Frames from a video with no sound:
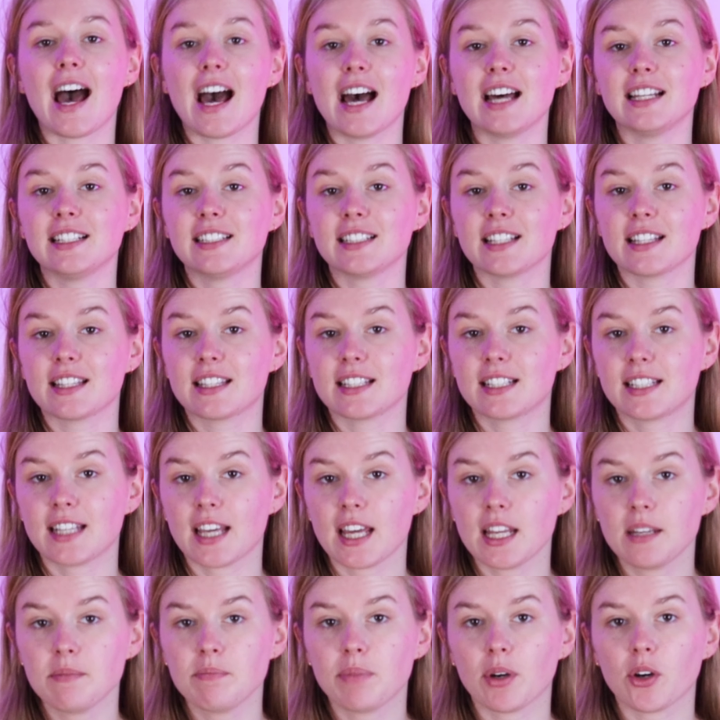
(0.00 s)
and the
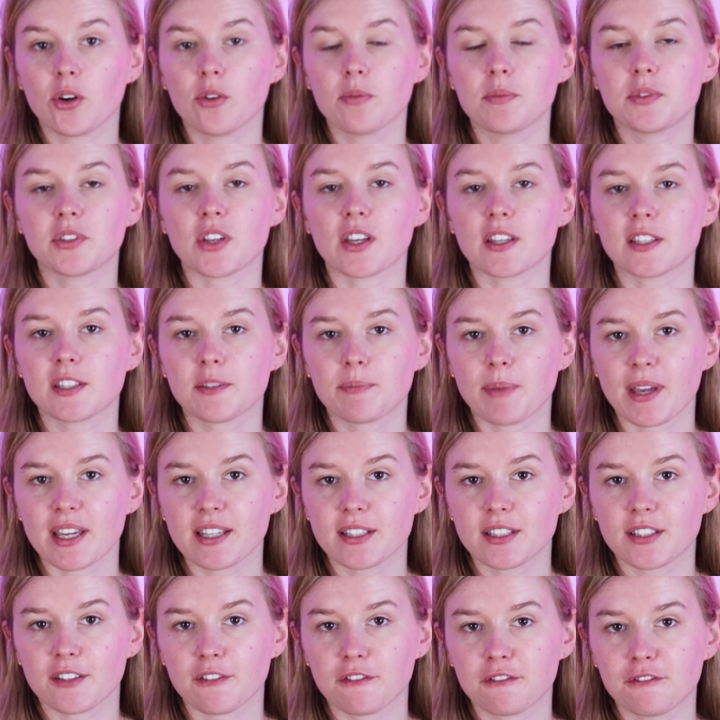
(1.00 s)
10 bulbs are
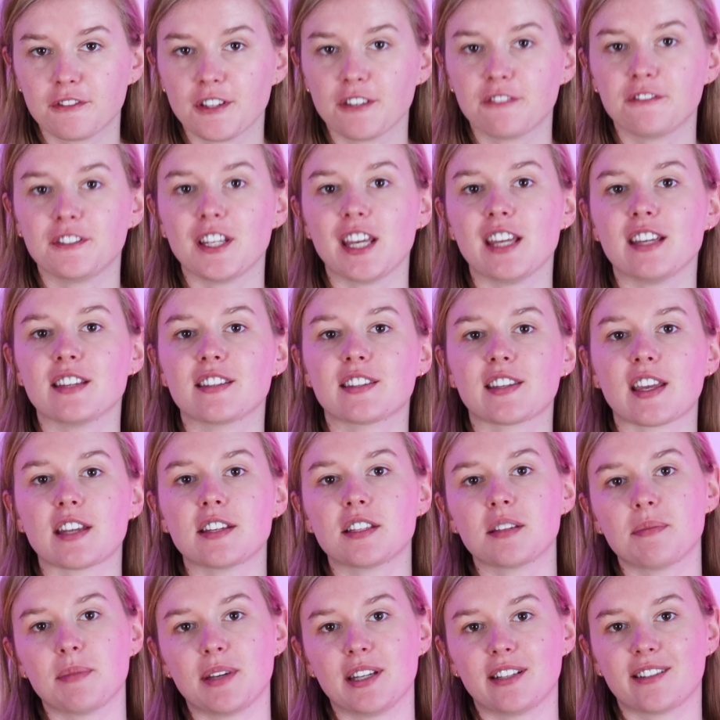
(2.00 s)
spaced 50
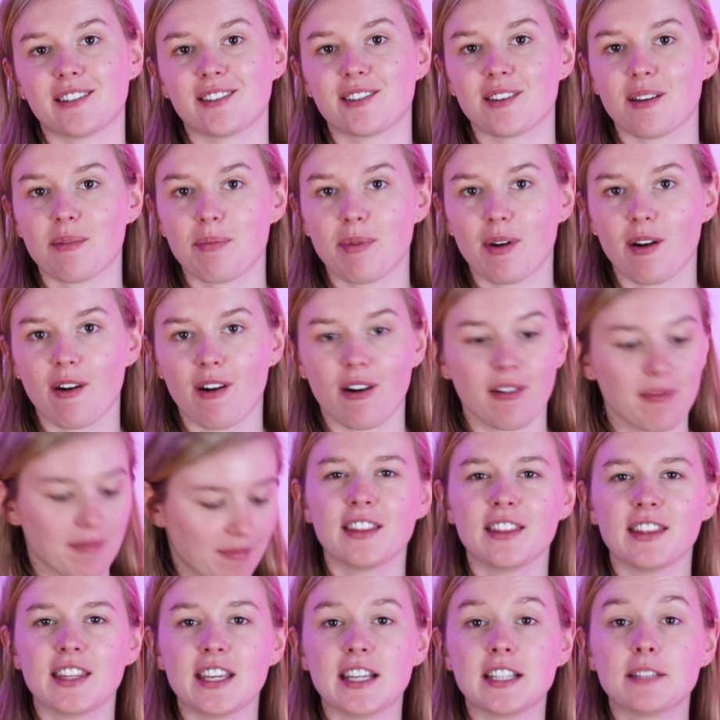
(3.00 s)
centimeters apart.
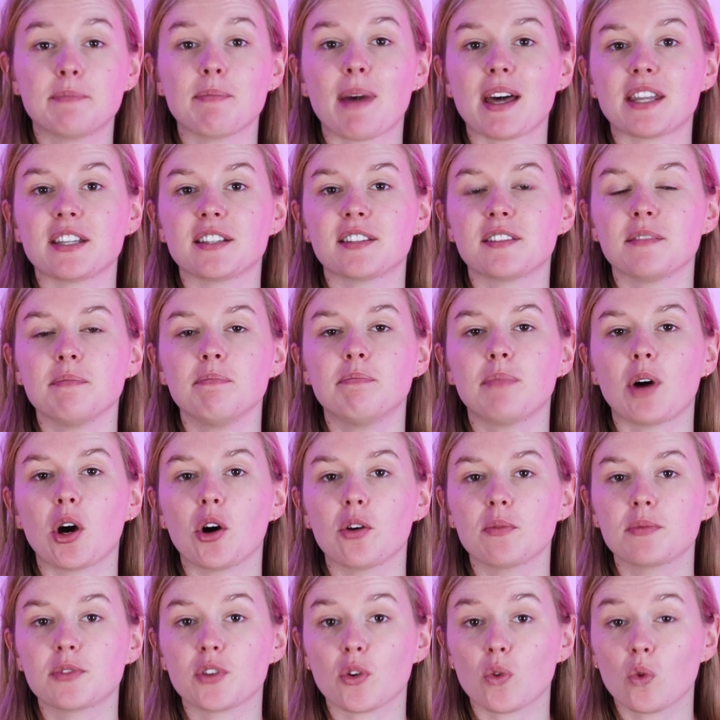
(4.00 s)
These Madison
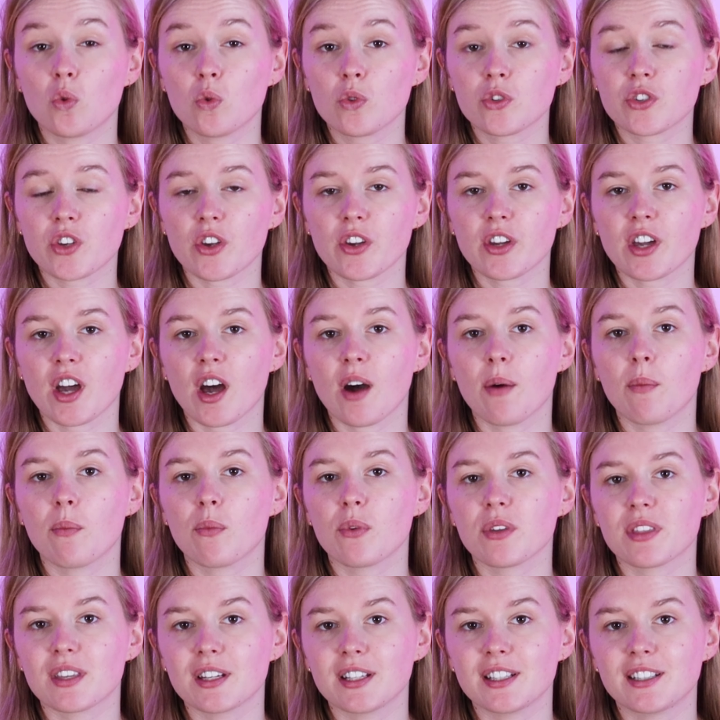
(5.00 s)
bulbs also
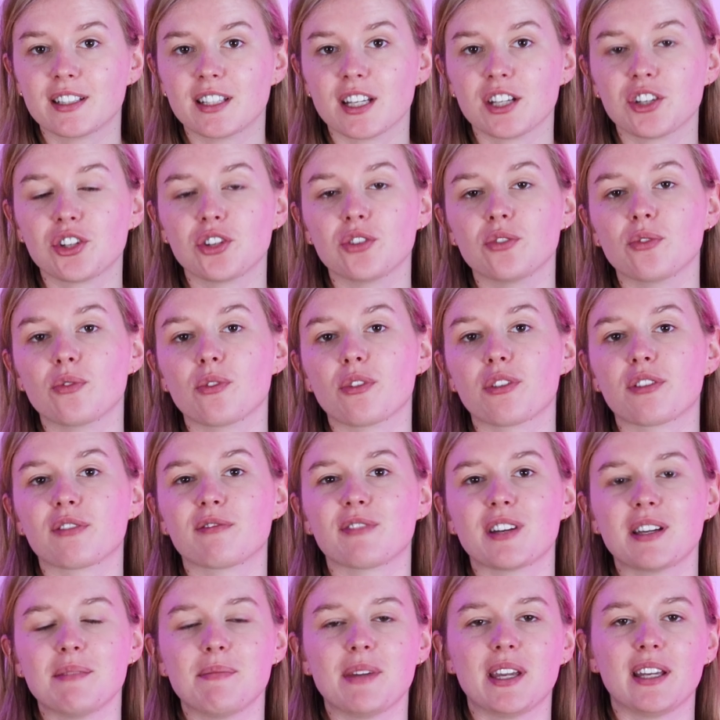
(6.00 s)
come with an additional
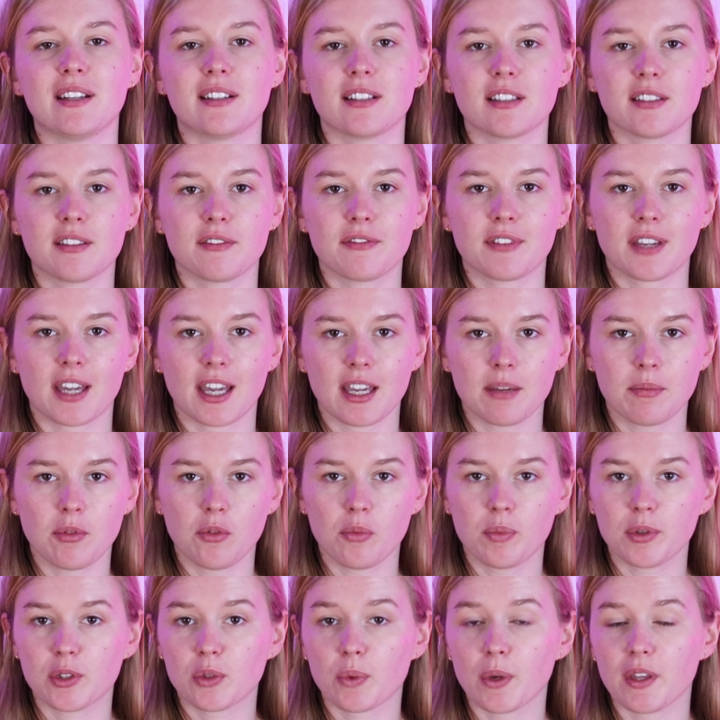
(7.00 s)
3 meters of
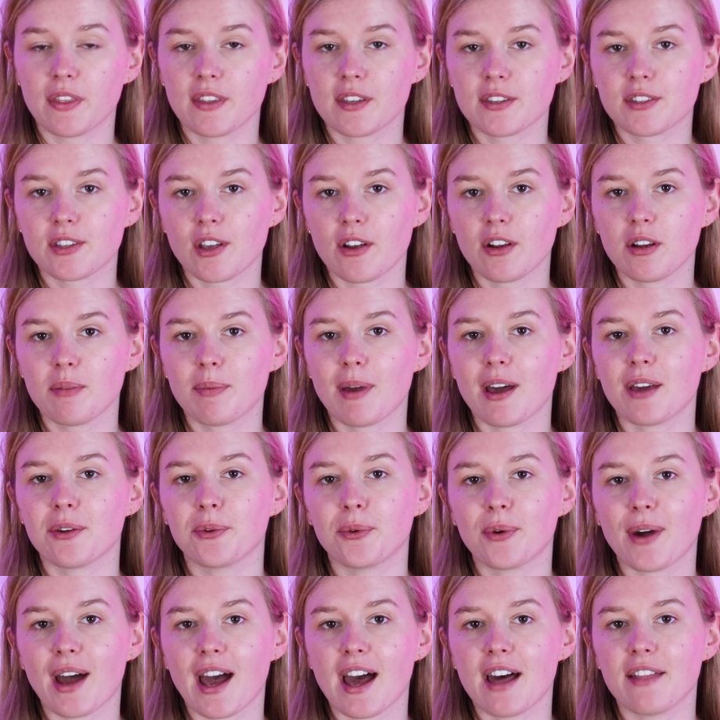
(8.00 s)
cable between the solar
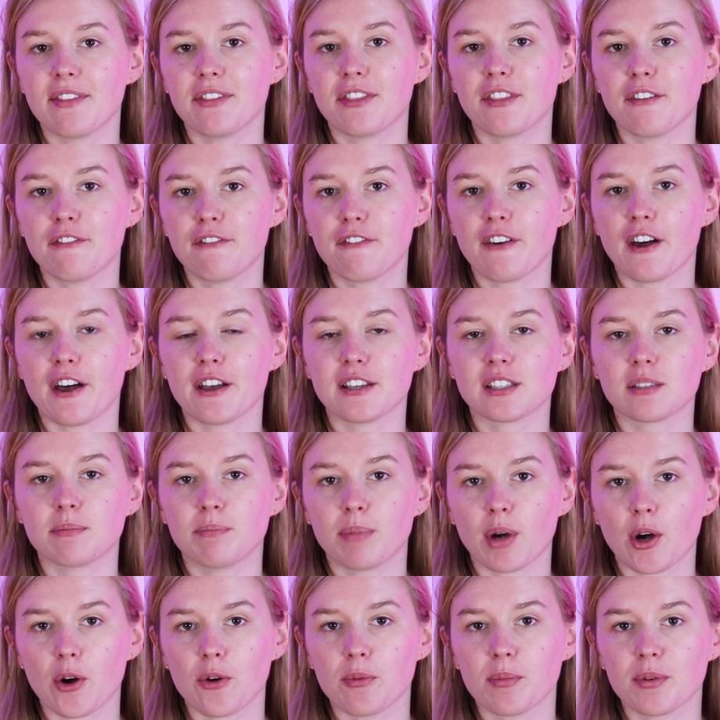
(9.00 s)
panel and the
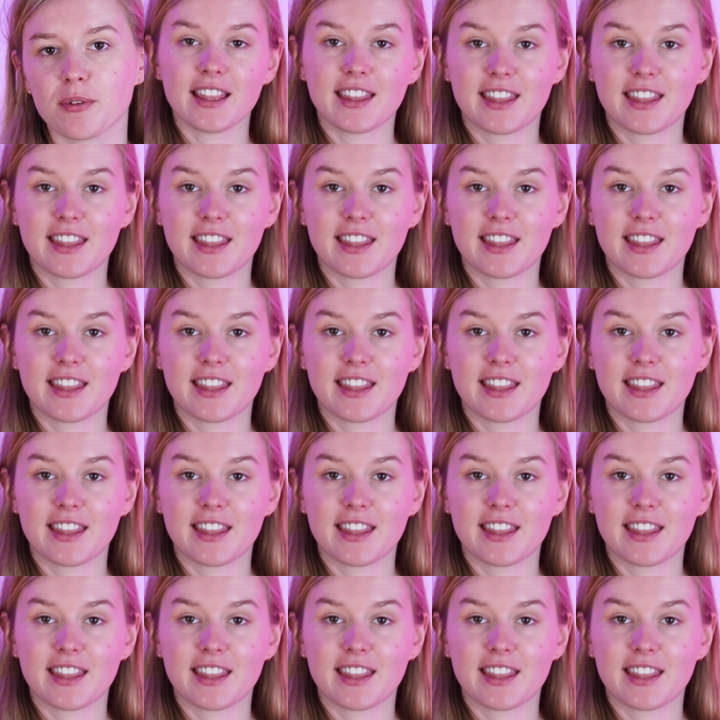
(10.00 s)
first bulb.